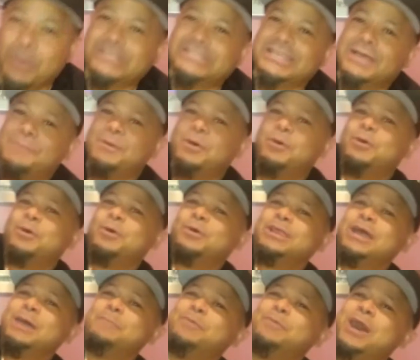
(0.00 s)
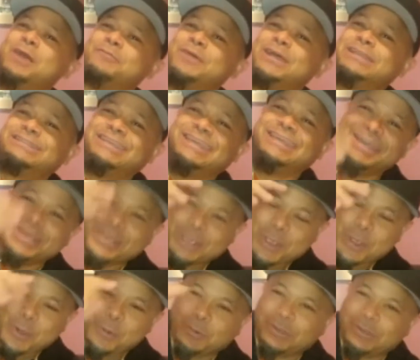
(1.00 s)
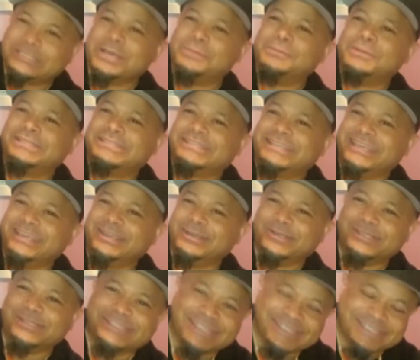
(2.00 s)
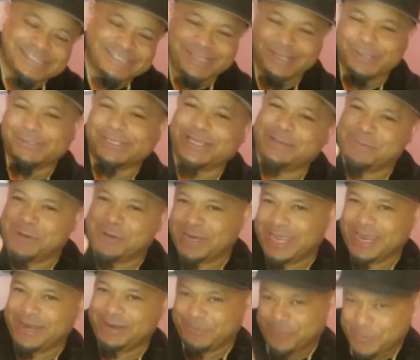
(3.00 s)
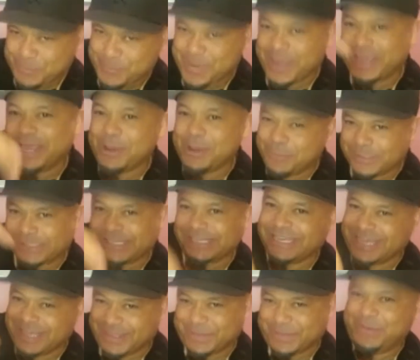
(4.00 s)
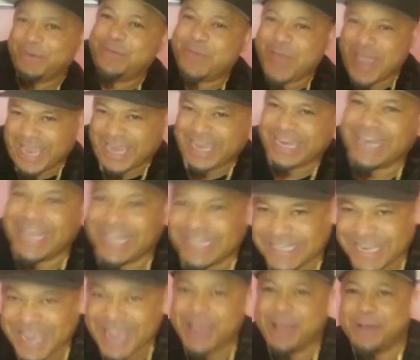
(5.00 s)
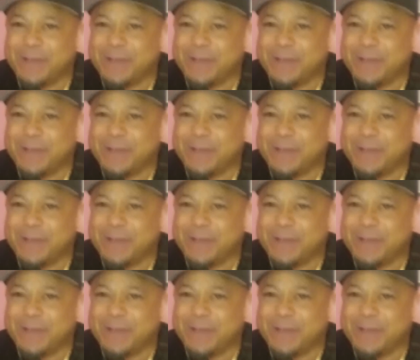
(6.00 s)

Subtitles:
up on that part right there? What's up to Skills? Because Skills can relate. Me and him was together back in that time.